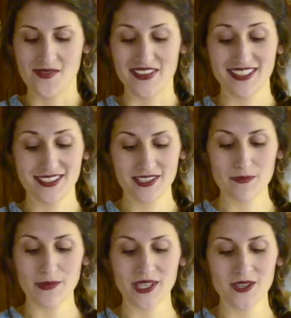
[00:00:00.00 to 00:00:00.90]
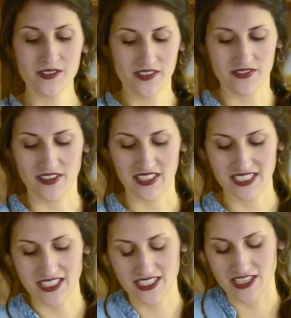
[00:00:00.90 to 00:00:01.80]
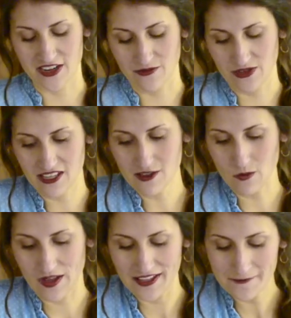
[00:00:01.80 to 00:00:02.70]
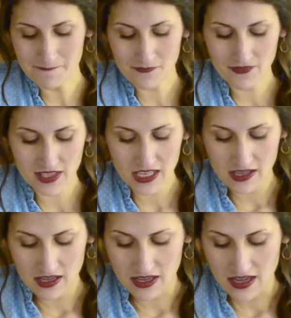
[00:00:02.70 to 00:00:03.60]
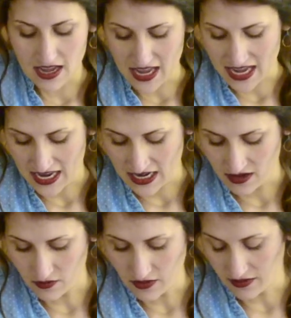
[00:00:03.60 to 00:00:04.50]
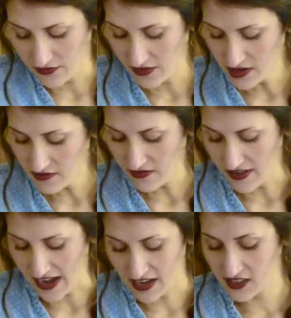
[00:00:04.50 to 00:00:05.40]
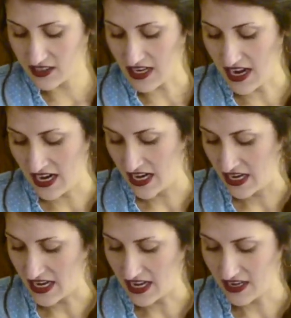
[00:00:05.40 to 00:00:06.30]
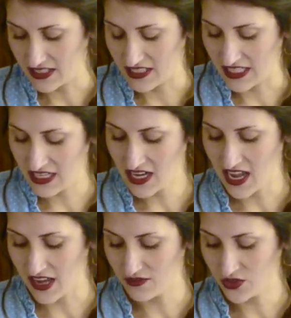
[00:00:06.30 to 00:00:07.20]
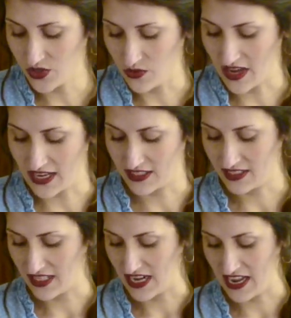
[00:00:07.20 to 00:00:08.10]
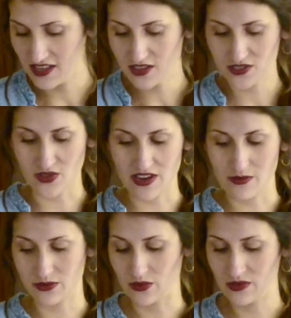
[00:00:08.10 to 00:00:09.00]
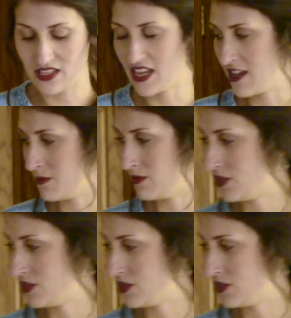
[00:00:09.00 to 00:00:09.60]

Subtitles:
It's beautiful. It turned out really well. And a fun fact, I didn't have 2 eggs today, so I was only able